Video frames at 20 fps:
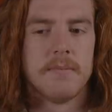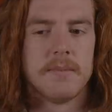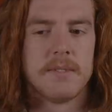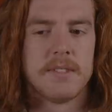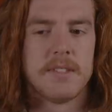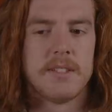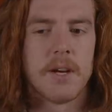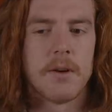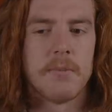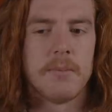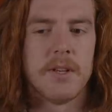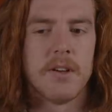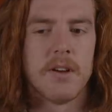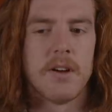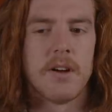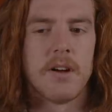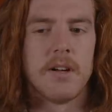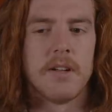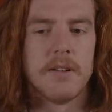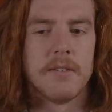sell me
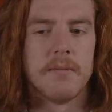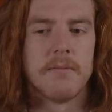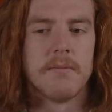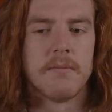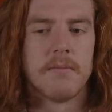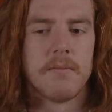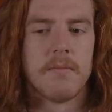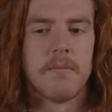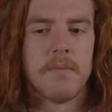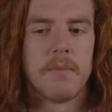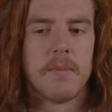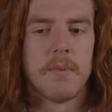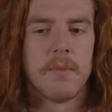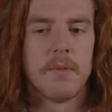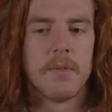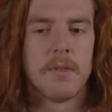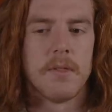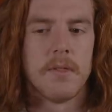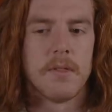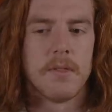on
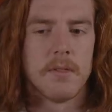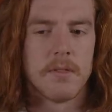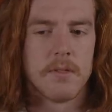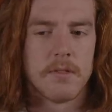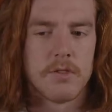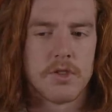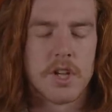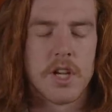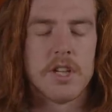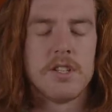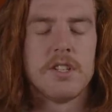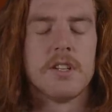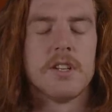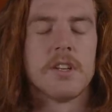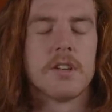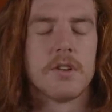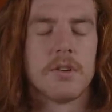changing a